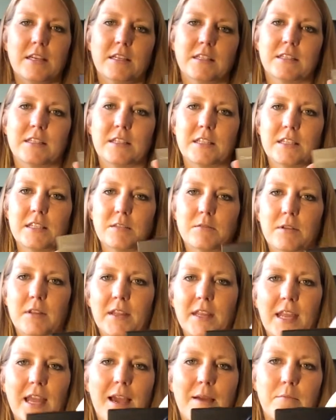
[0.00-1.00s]
So this is what
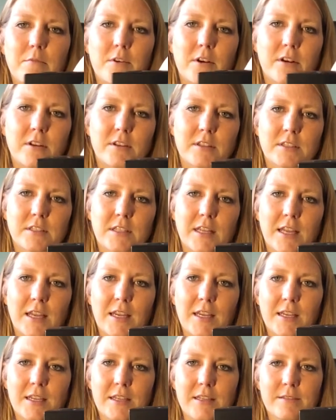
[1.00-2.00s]
the camera looks
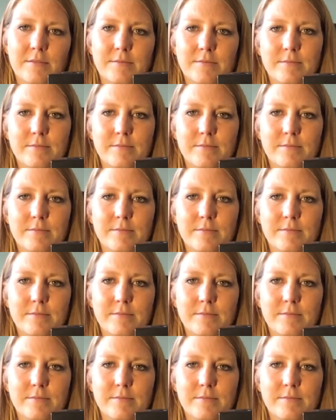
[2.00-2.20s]
like.